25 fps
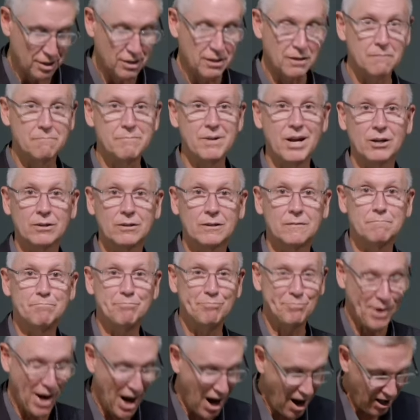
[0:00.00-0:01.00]
that American
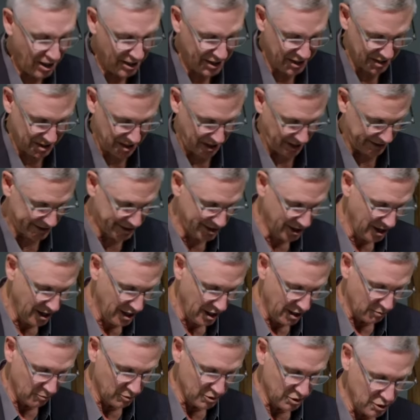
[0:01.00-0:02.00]
politics
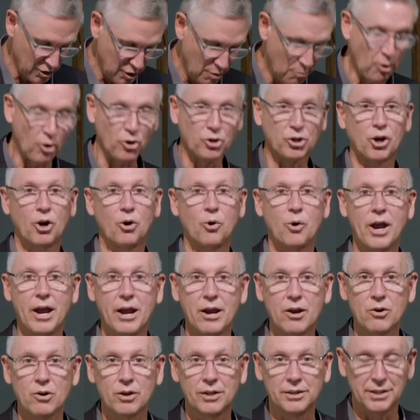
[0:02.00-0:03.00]
was no more
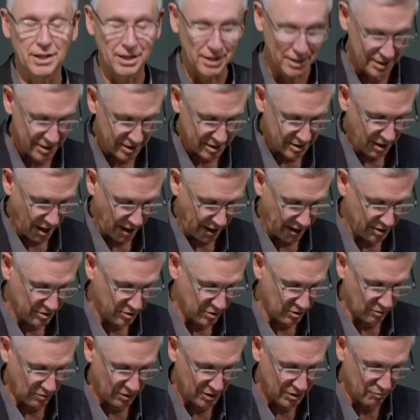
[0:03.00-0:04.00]
coherent than its science
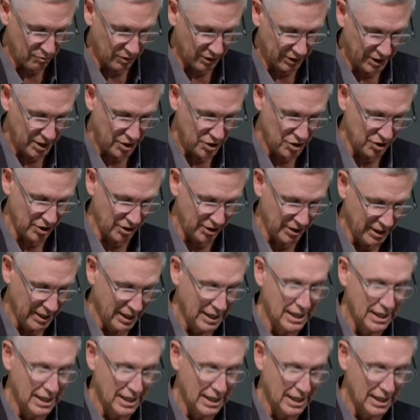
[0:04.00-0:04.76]
or its religion.